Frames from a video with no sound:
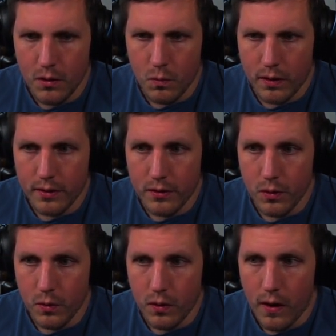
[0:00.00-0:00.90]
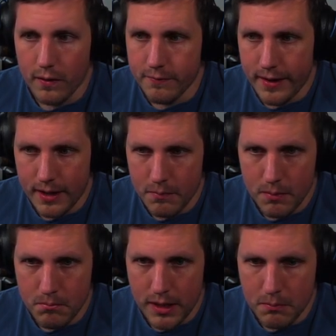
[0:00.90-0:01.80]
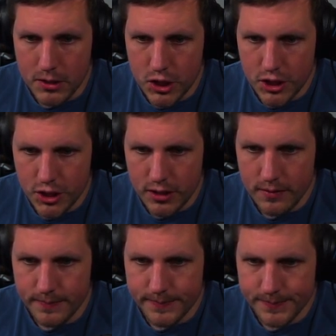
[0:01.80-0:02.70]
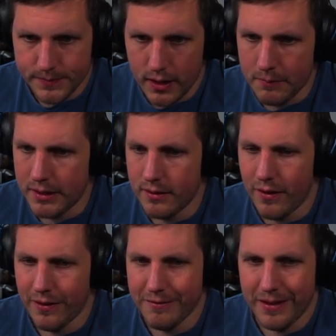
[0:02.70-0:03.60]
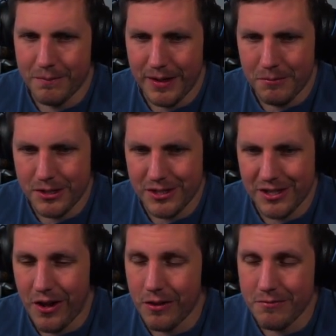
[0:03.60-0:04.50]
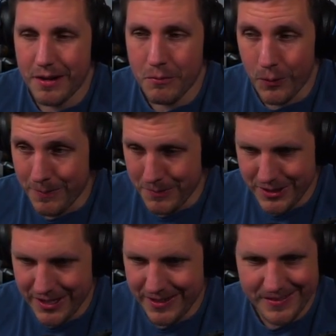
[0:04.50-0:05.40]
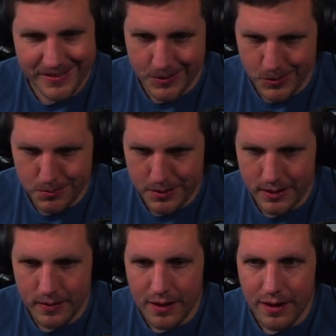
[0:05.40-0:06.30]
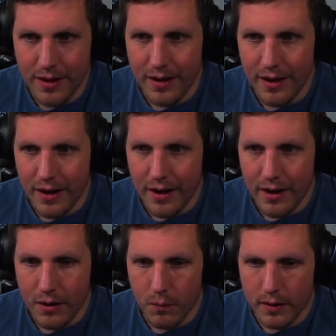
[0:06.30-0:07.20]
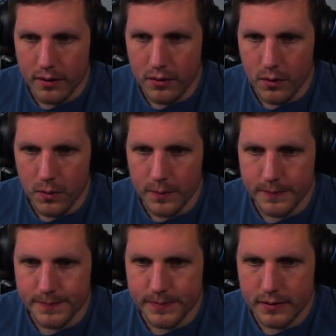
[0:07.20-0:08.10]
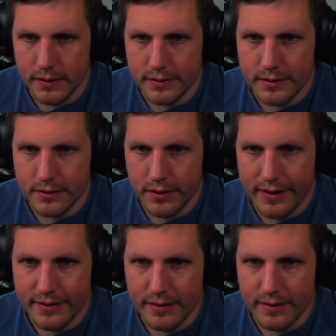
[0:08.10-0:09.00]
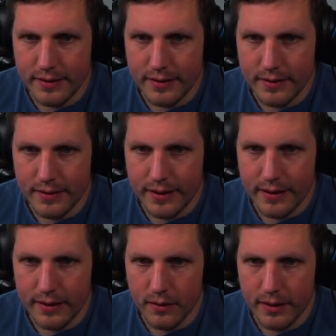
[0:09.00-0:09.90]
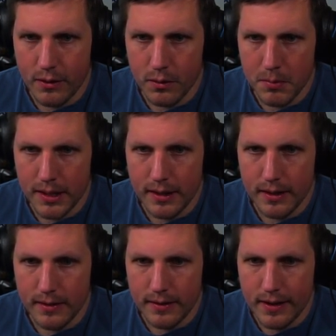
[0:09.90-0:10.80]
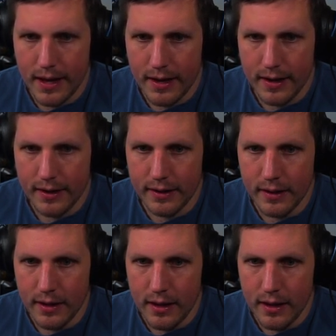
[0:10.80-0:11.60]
We're gonna do Hall of Fame Mini Magician. Hall of Fame Mini Magician. Hall of Fame Green Machine. Excuse me. We're gonna do. Let's see. So that would be 9.